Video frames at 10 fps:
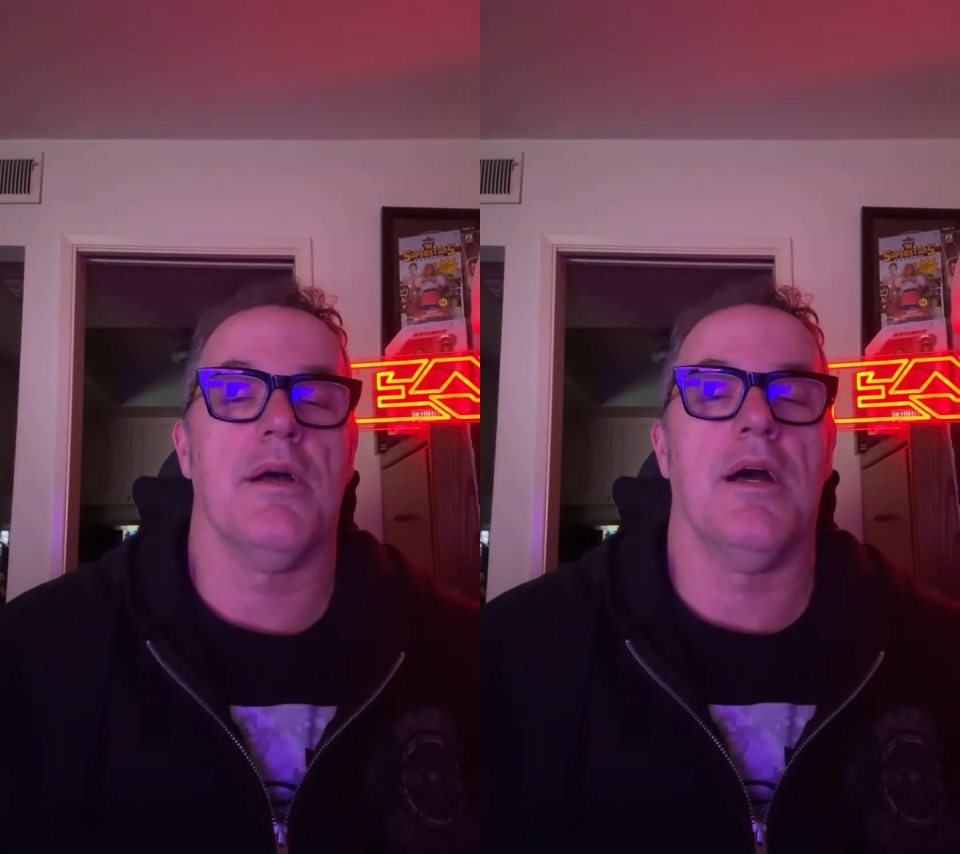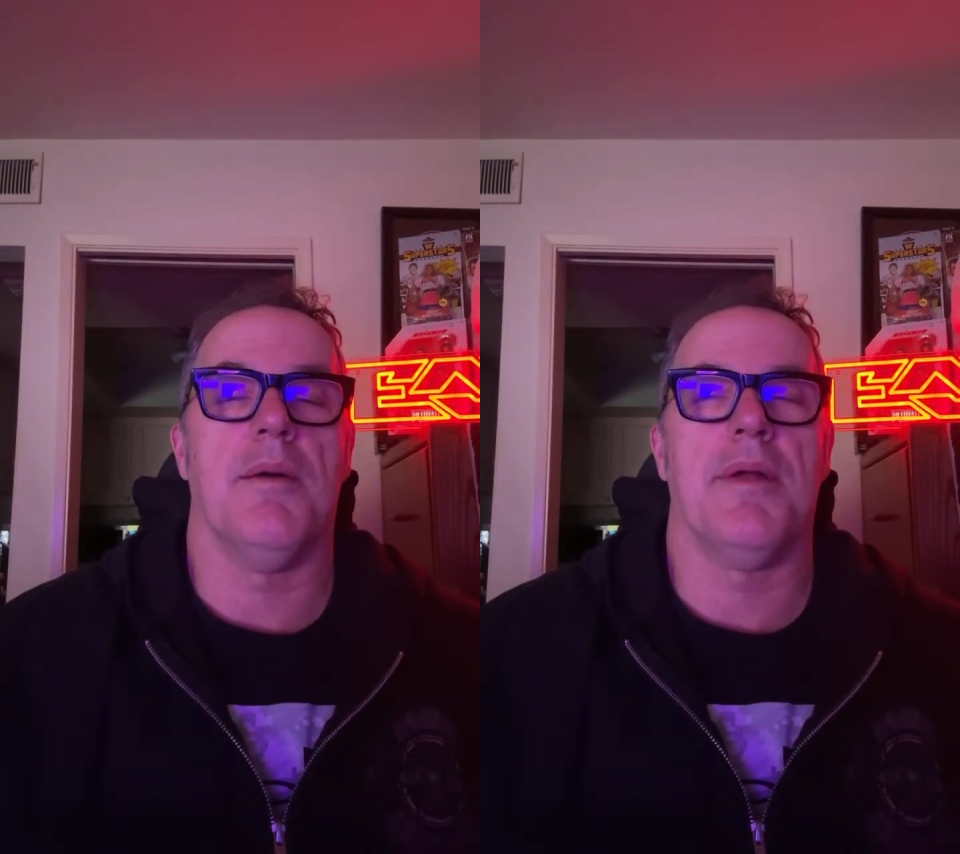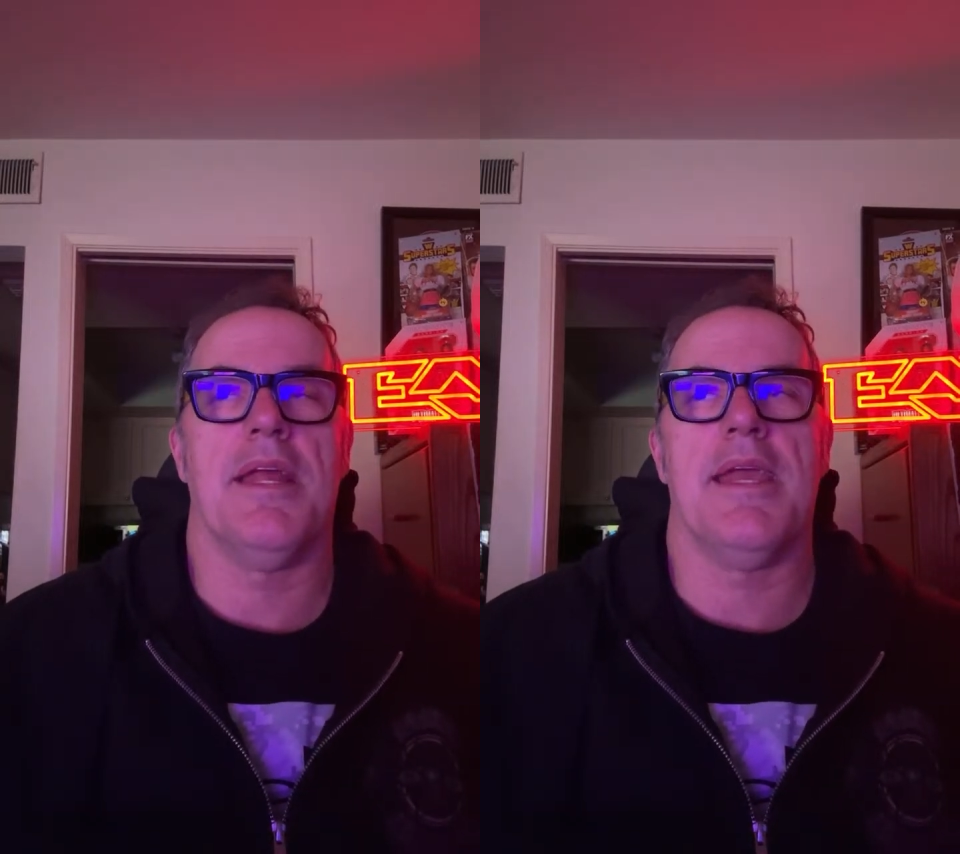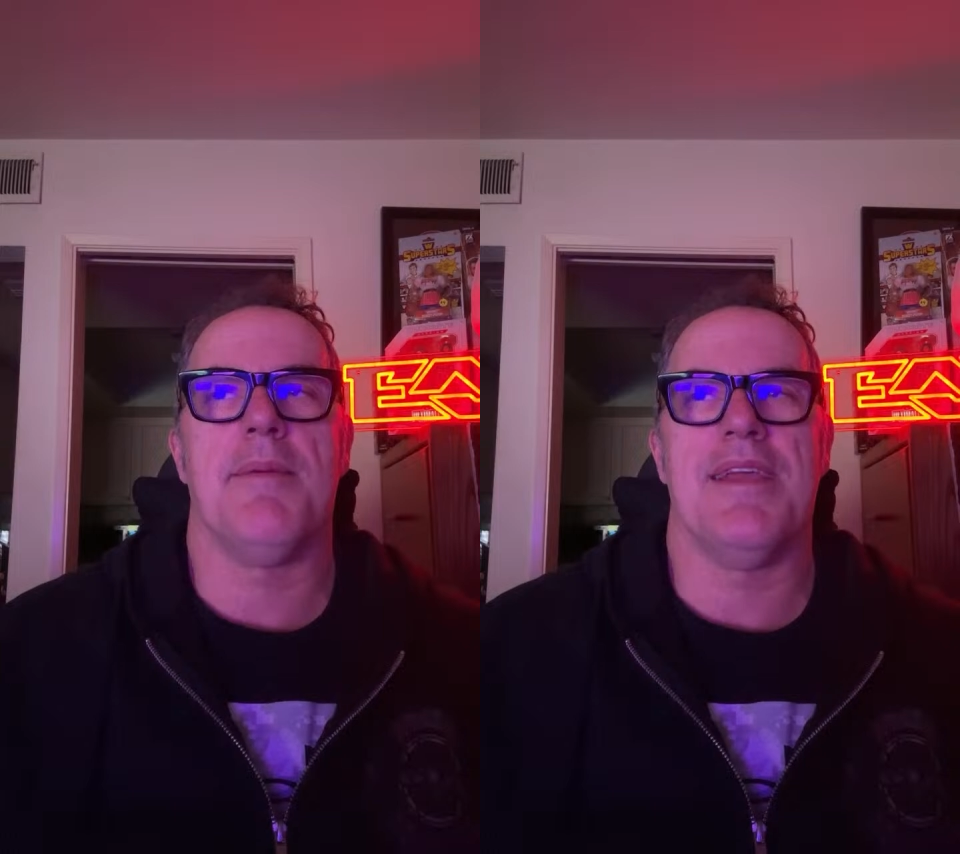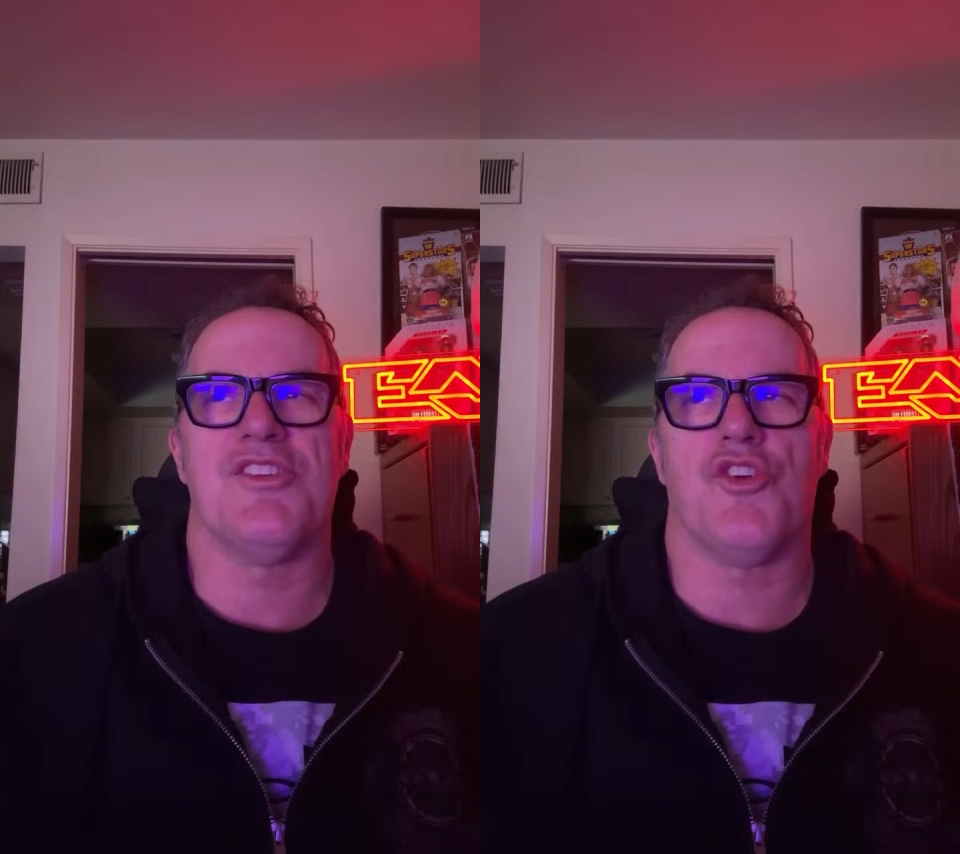My name is